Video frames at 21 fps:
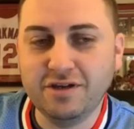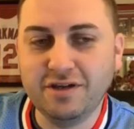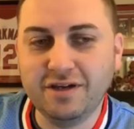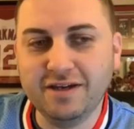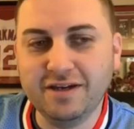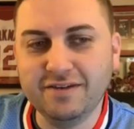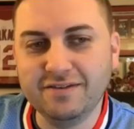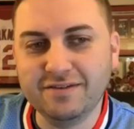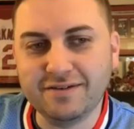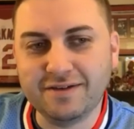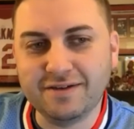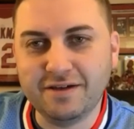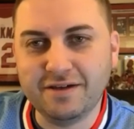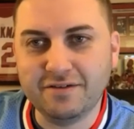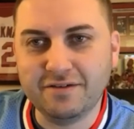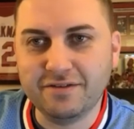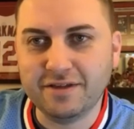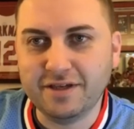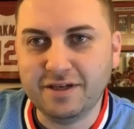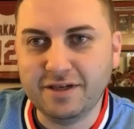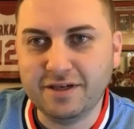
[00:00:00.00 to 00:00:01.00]
He does look
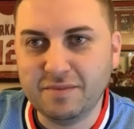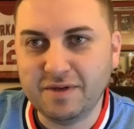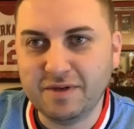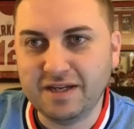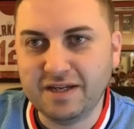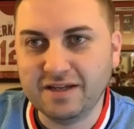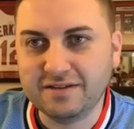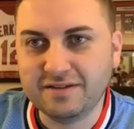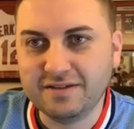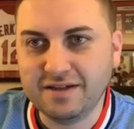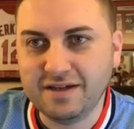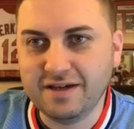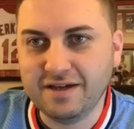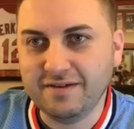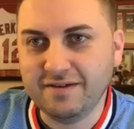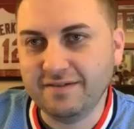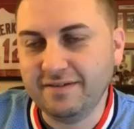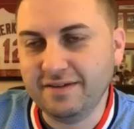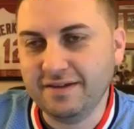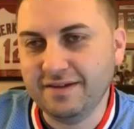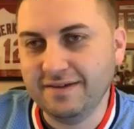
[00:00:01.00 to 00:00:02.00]
healthy. I mean, I think
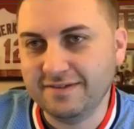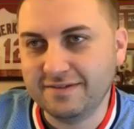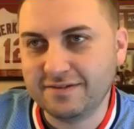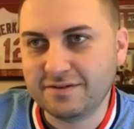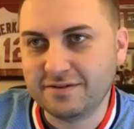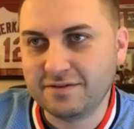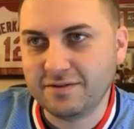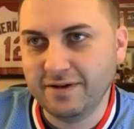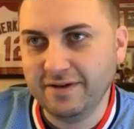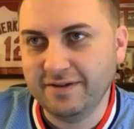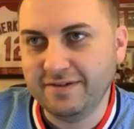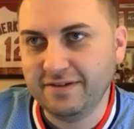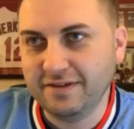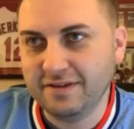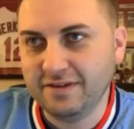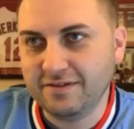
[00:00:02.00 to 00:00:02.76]
it's crazy.